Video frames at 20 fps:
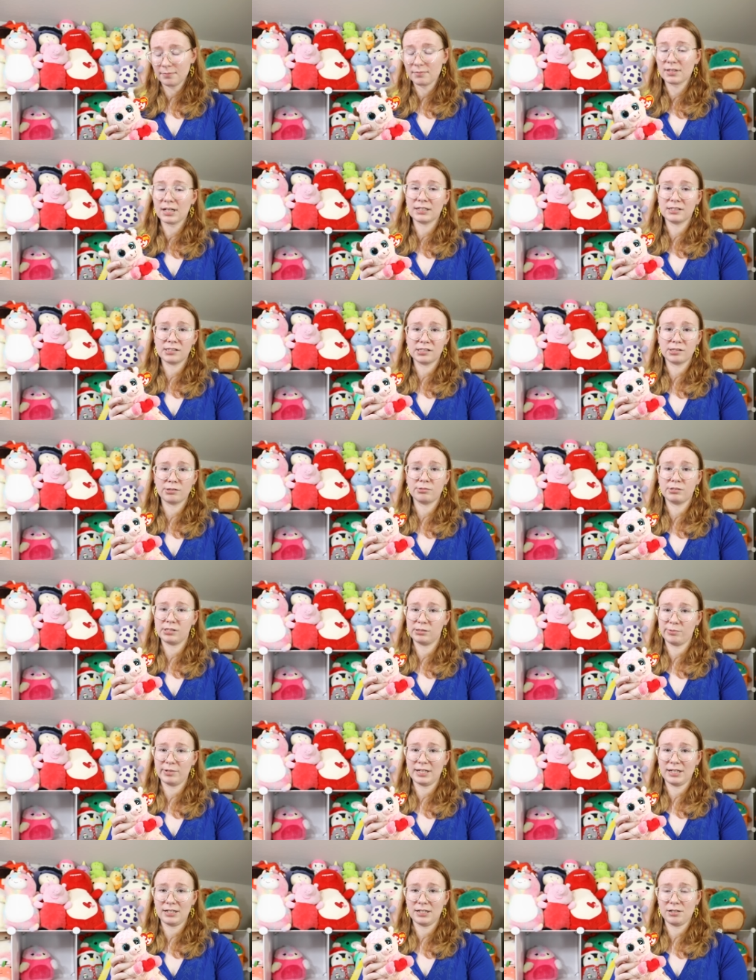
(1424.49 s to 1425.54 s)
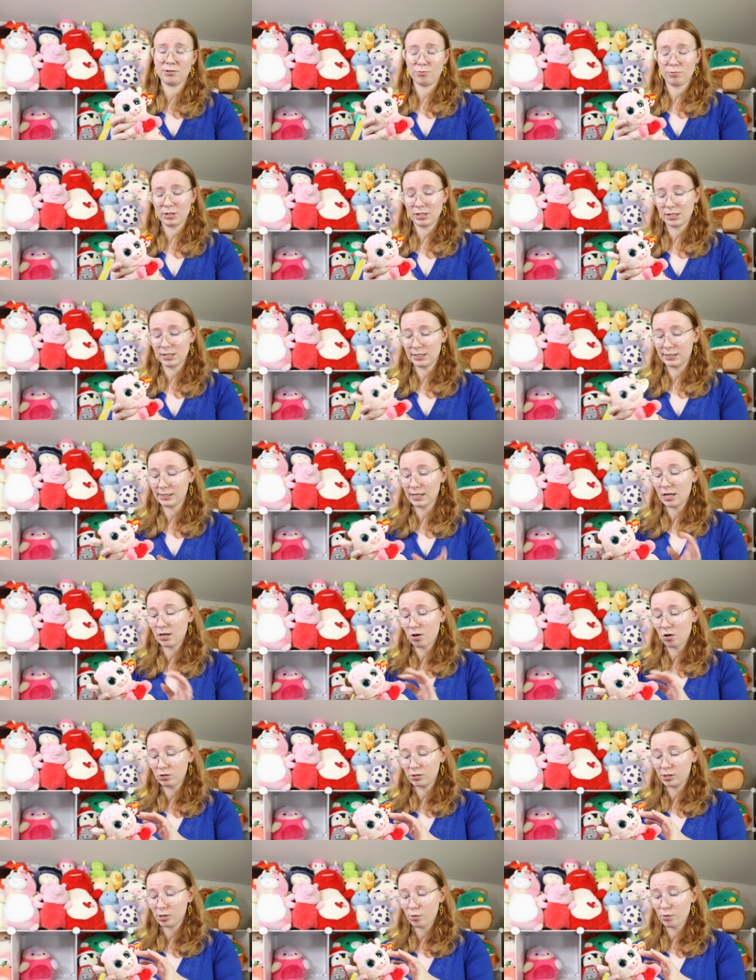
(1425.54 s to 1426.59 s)
That's so sweet. It really is. And
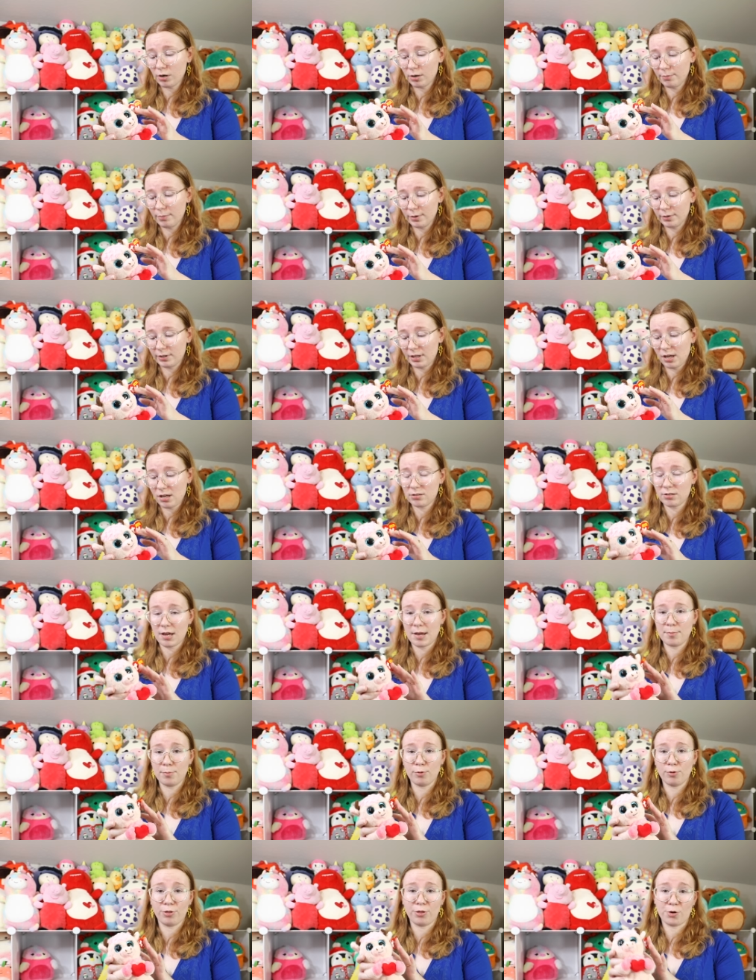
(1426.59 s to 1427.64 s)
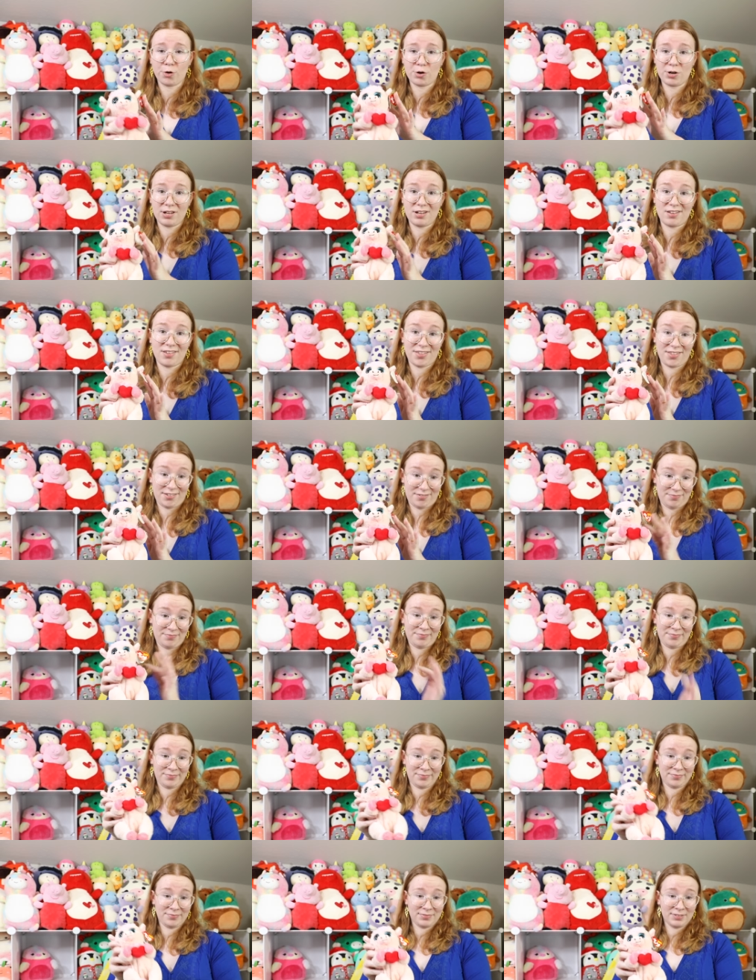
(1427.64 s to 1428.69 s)
also her birthday is April thirtieth.
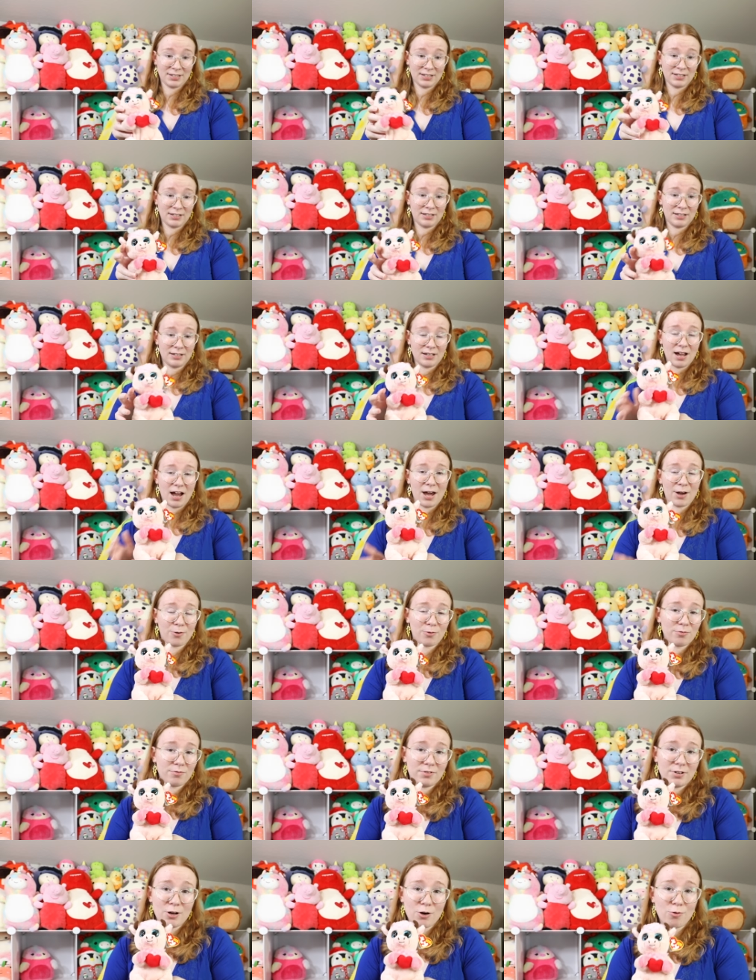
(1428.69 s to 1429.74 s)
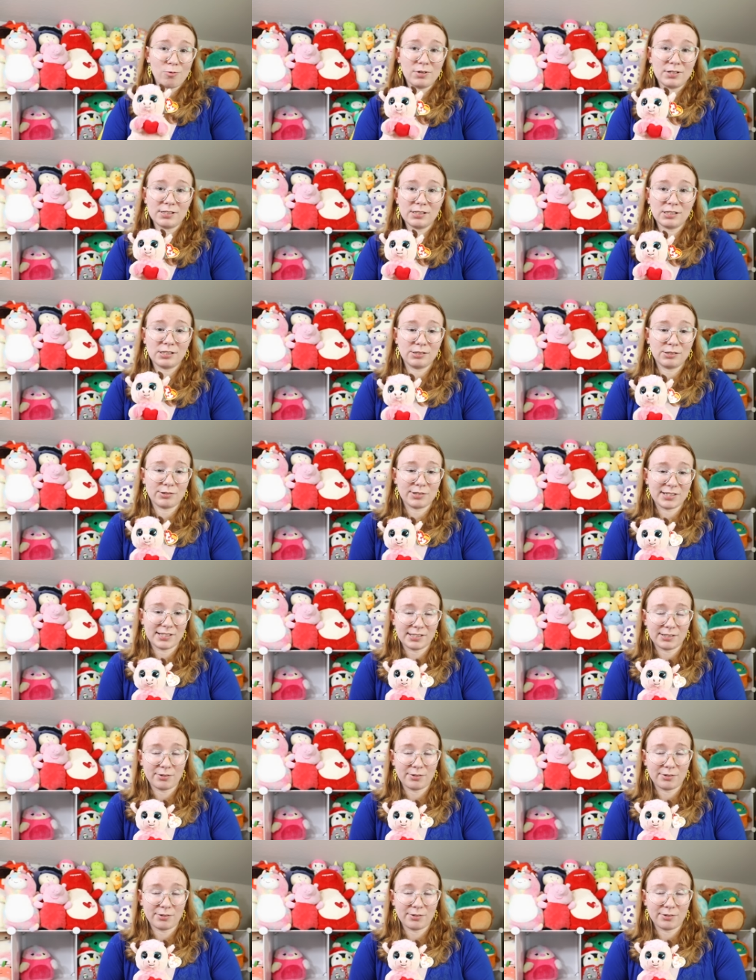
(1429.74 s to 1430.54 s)
I don't know what sort of